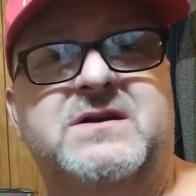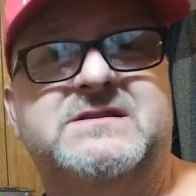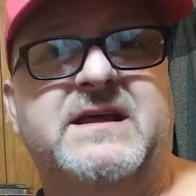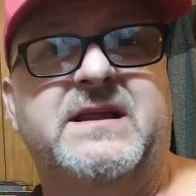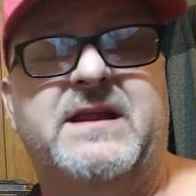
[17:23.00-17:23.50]

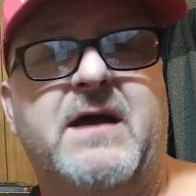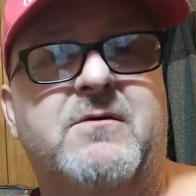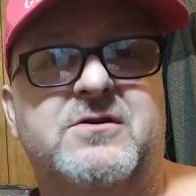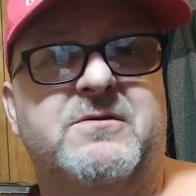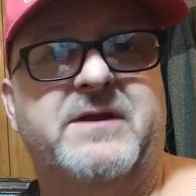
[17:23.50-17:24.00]
books in, and I
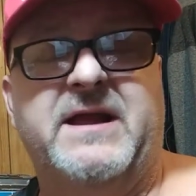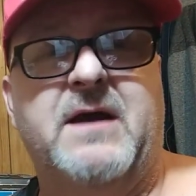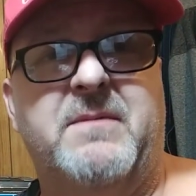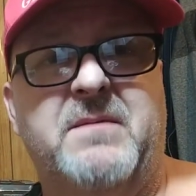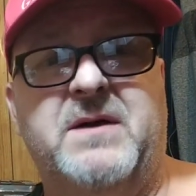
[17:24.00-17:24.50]
already
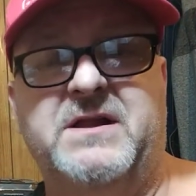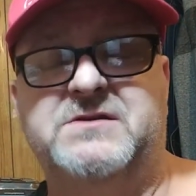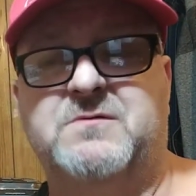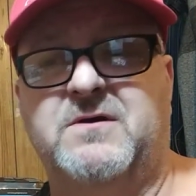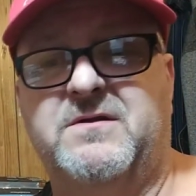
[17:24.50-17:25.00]
got my
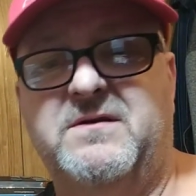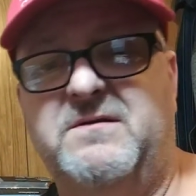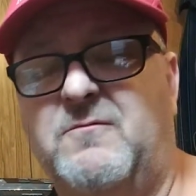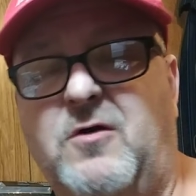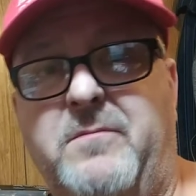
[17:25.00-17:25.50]
money's worth.
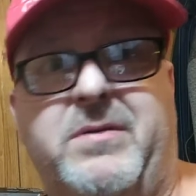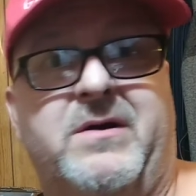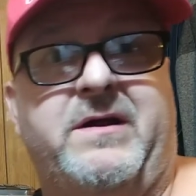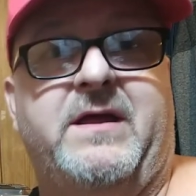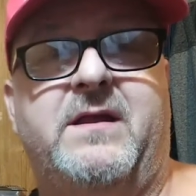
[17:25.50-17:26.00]
One
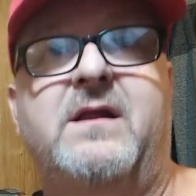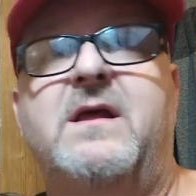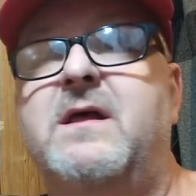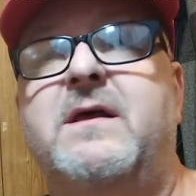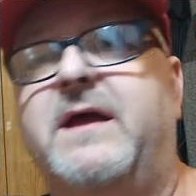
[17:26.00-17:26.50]
book in.
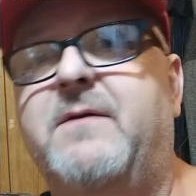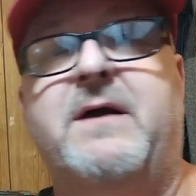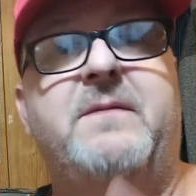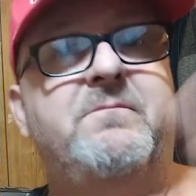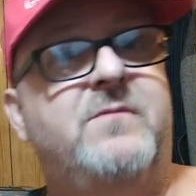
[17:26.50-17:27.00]

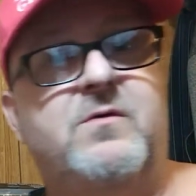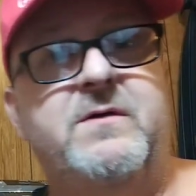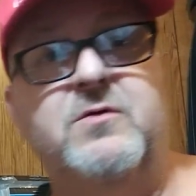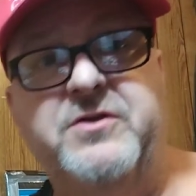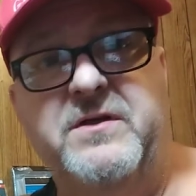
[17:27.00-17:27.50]
Anyway, but
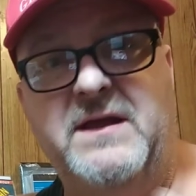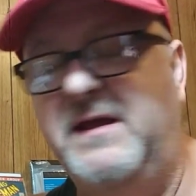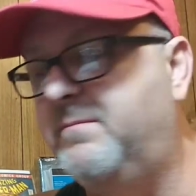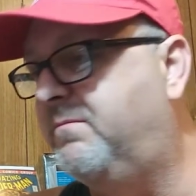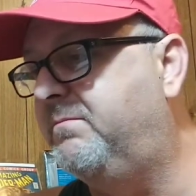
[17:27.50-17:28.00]
we will do
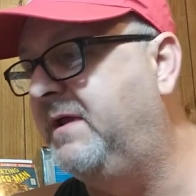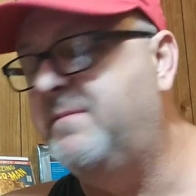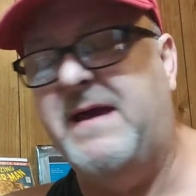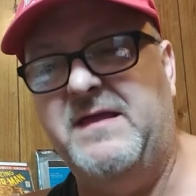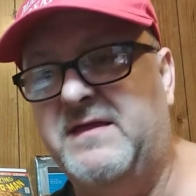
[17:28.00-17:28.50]
the
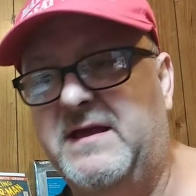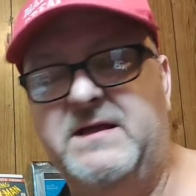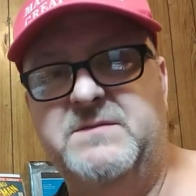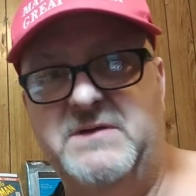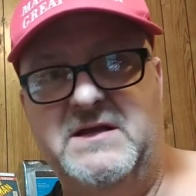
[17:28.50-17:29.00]
eBay
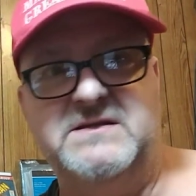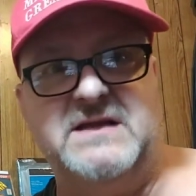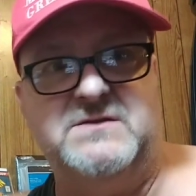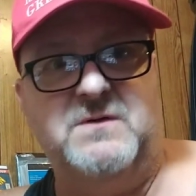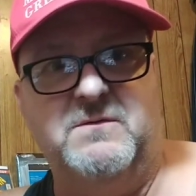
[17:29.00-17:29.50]
thing
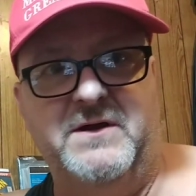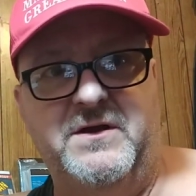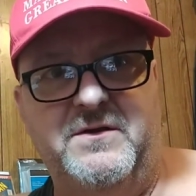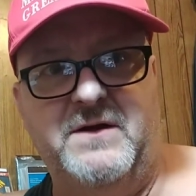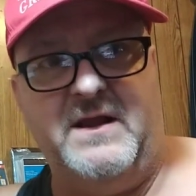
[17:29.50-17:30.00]
because that's what we
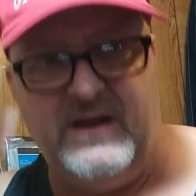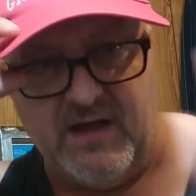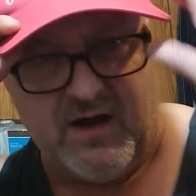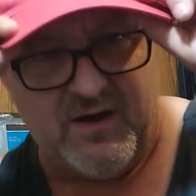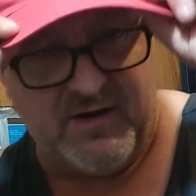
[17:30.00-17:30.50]
do. And
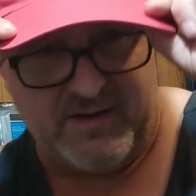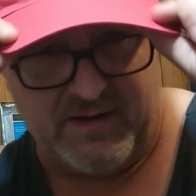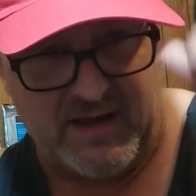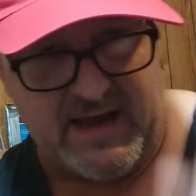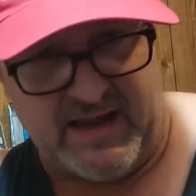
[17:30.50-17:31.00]

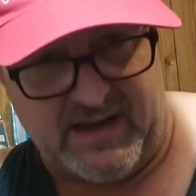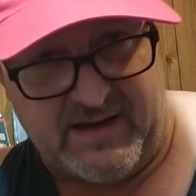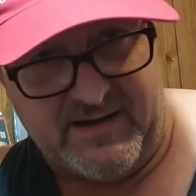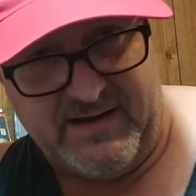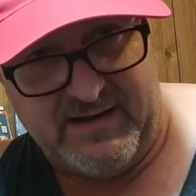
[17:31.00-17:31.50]

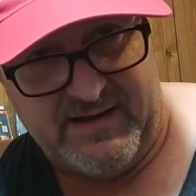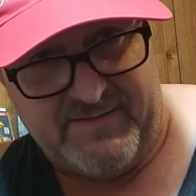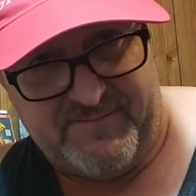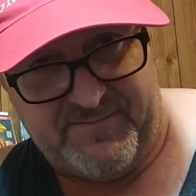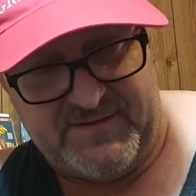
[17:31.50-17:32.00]
and
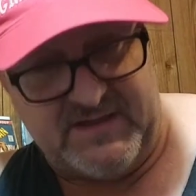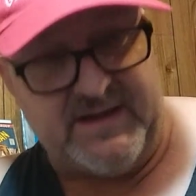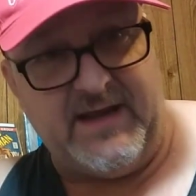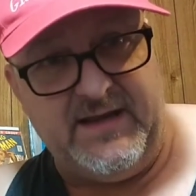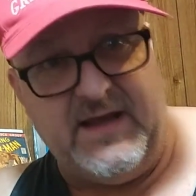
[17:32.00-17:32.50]

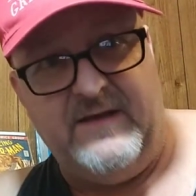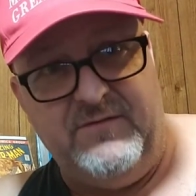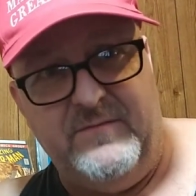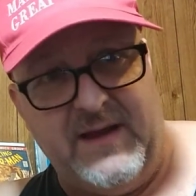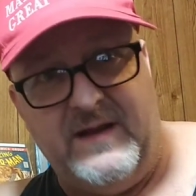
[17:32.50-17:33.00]
today,
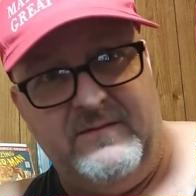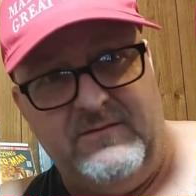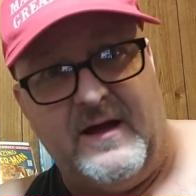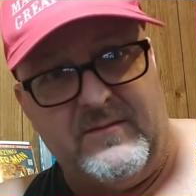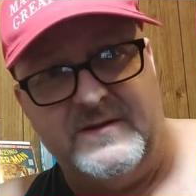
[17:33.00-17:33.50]
Dave, you
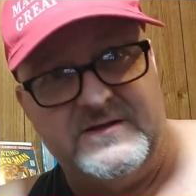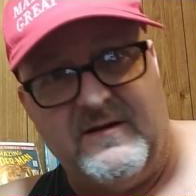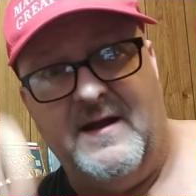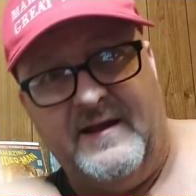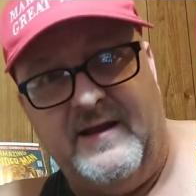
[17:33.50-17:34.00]
made comics
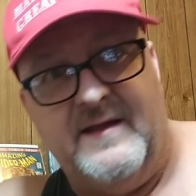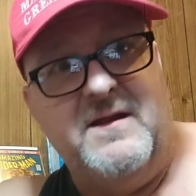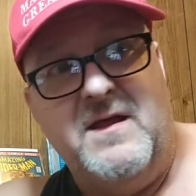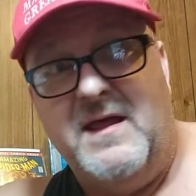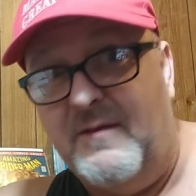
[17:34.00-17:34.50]
great
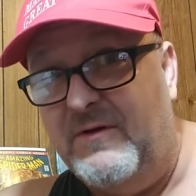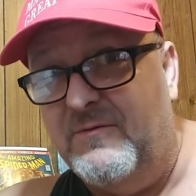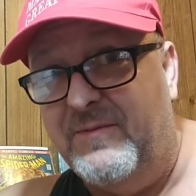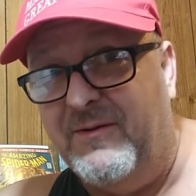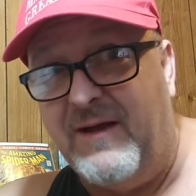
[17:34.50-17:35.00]
again, and
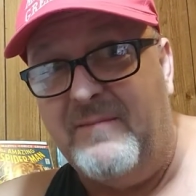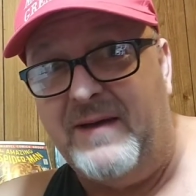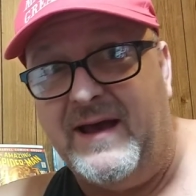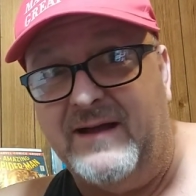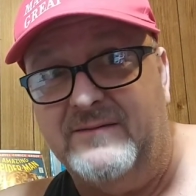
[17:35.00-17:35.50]
we will be
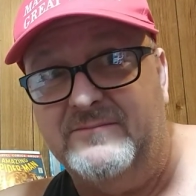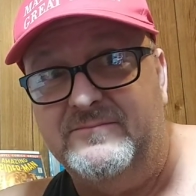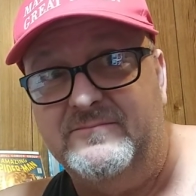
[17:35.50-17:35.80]
right back.